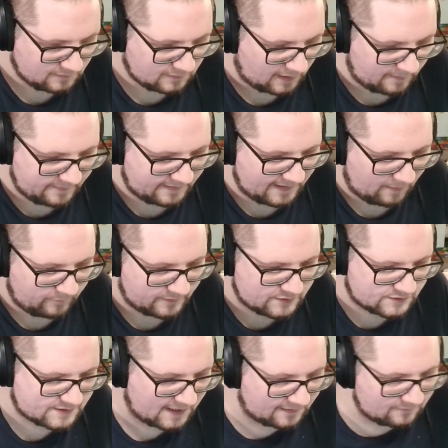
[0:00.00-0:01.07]
I mean, yeah, we
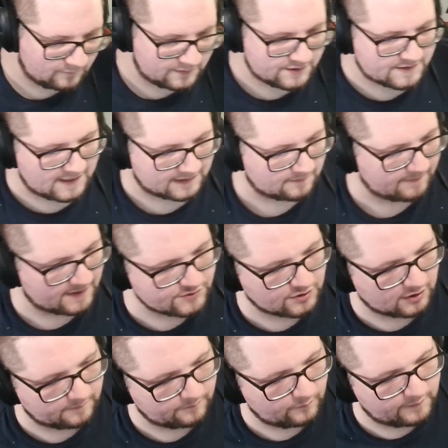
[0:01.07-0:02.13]
just take the
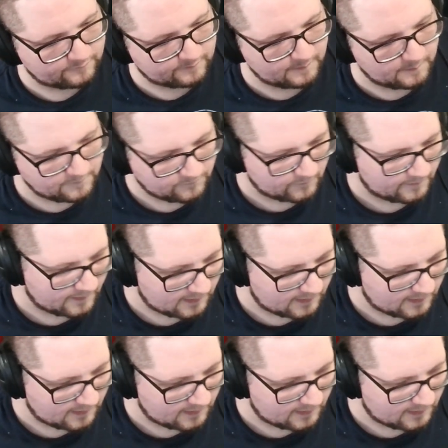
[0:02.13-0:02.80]
Magikarp away from them before they